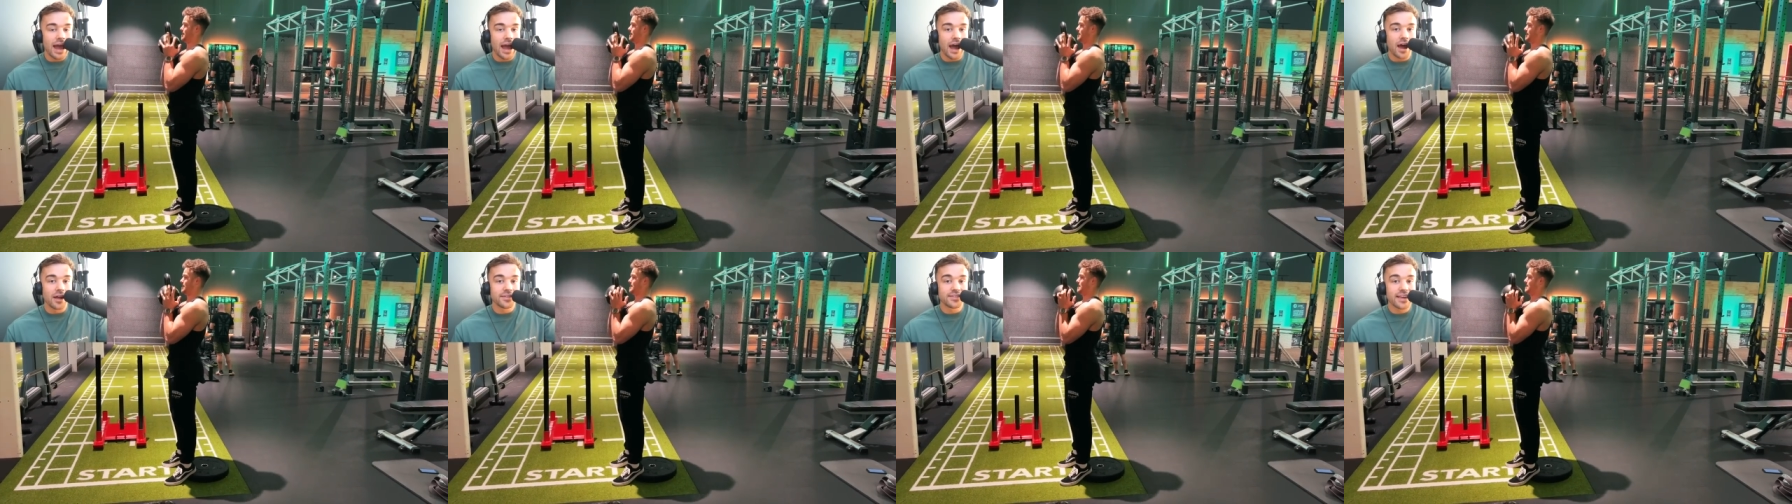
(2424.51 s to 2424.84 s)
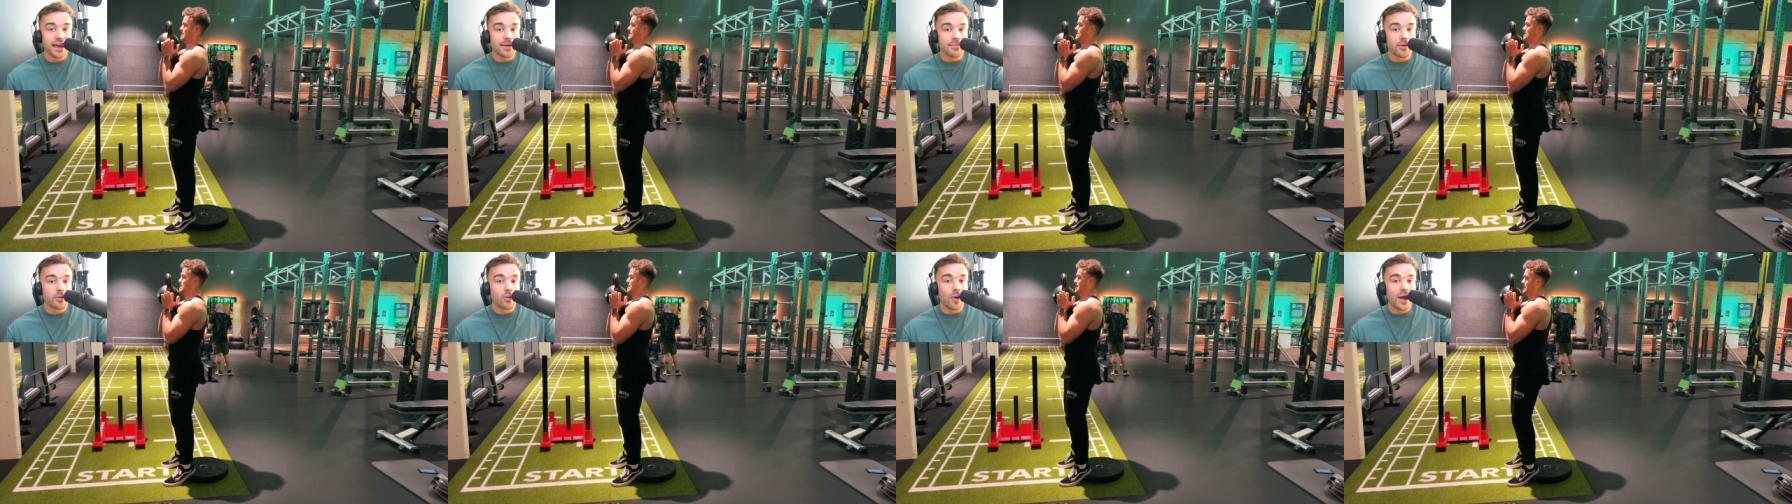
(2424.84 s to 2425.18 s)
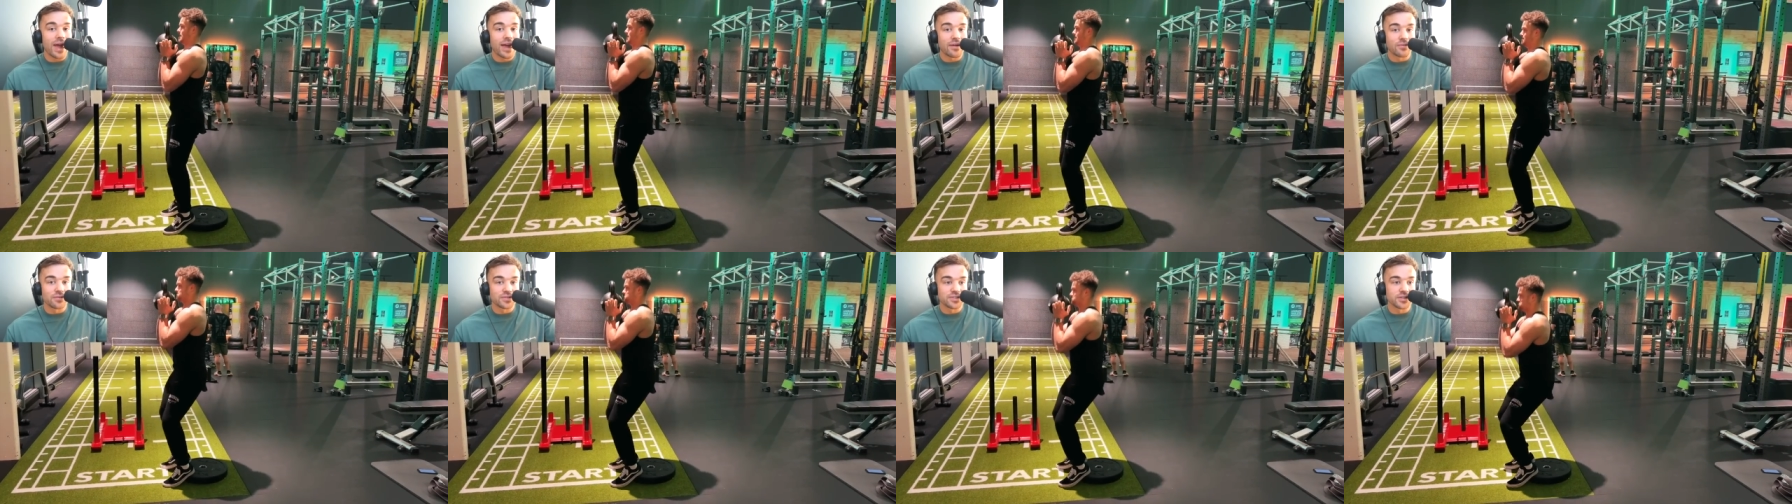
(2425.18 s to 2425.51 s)
uh, take my
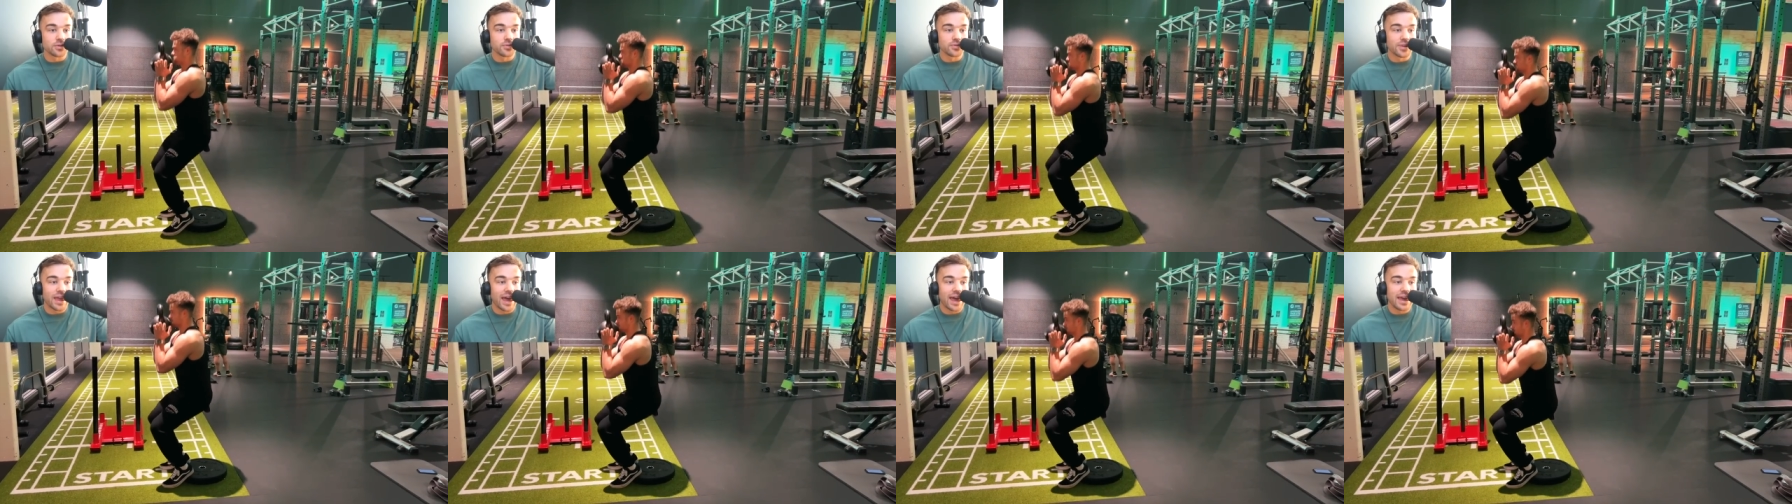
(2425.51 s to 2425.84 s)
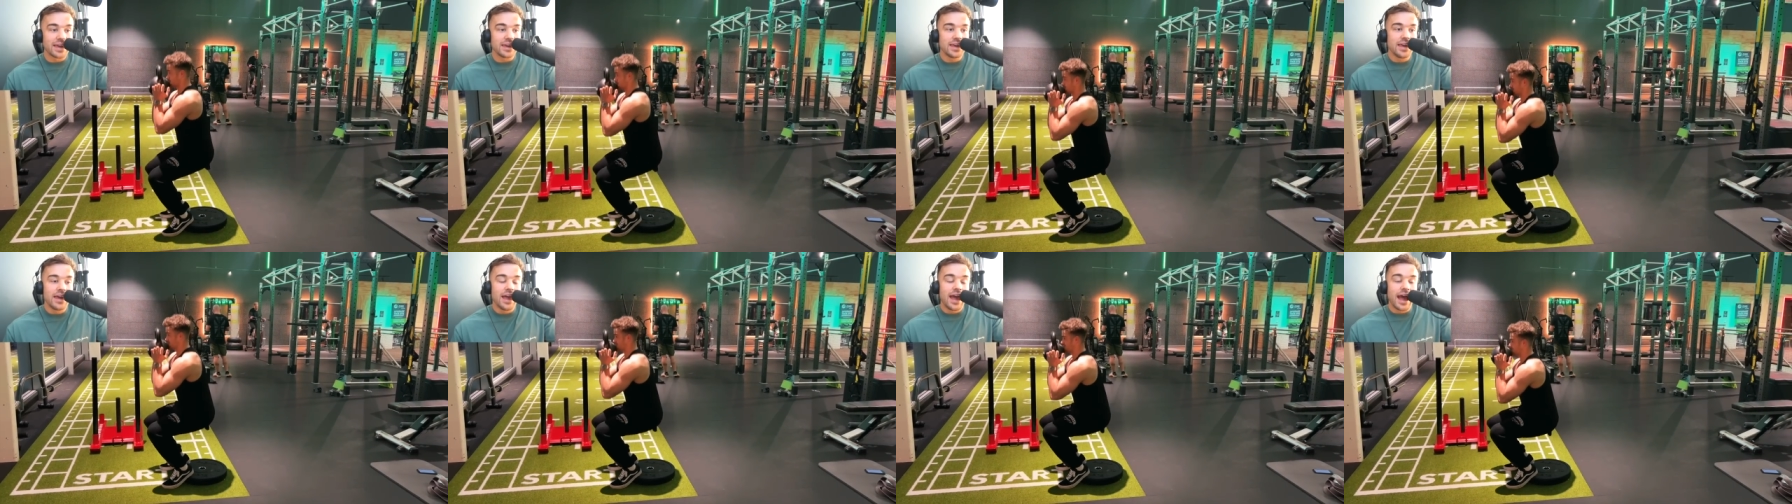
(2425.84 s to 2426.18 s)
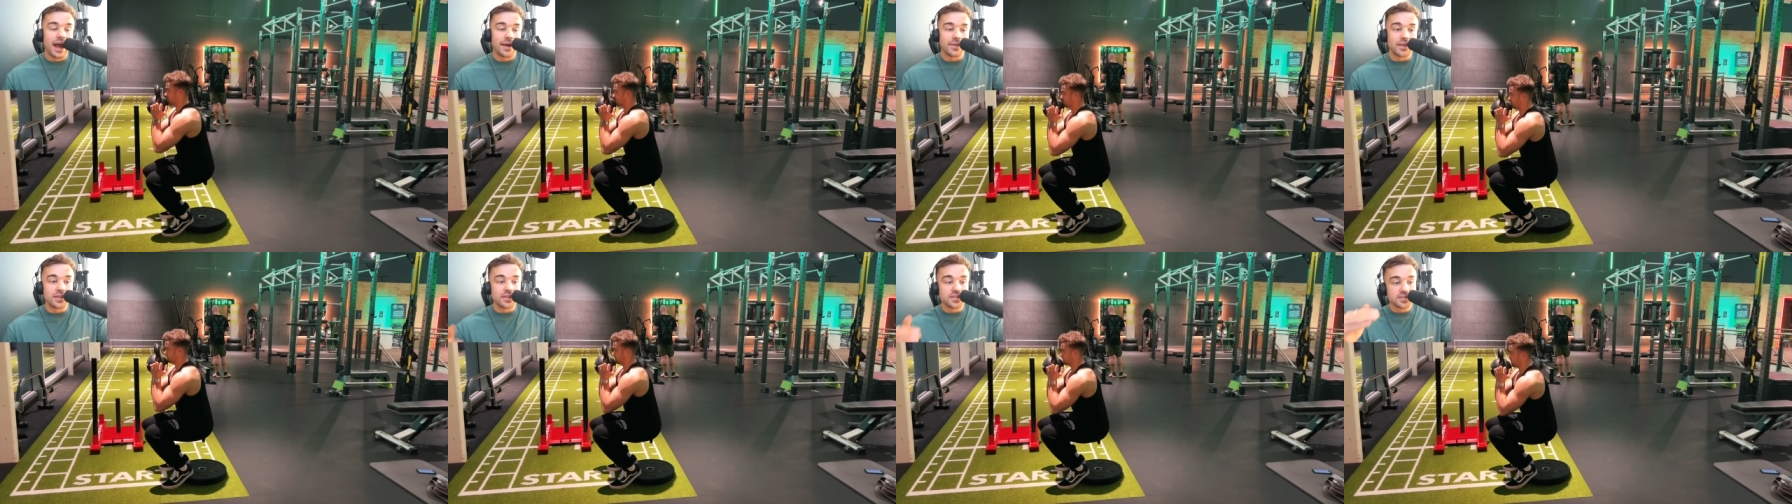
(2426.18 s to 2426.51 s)
weight every single day
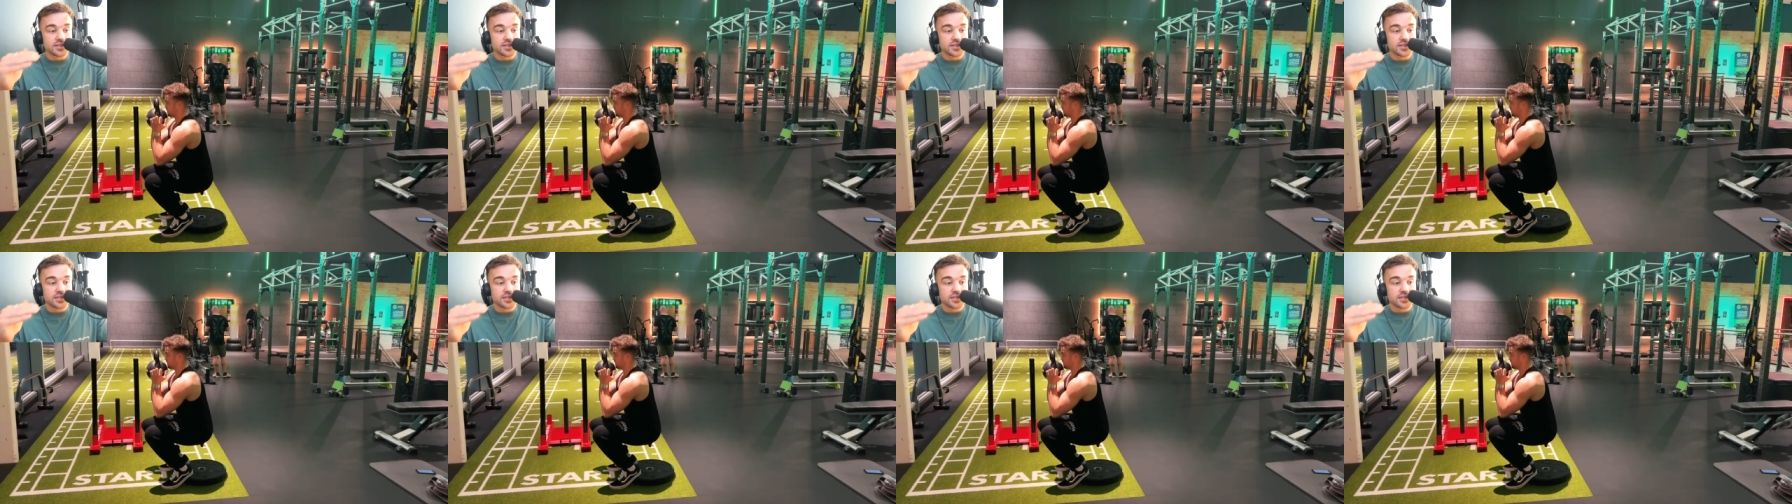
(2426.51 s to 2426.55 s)
and then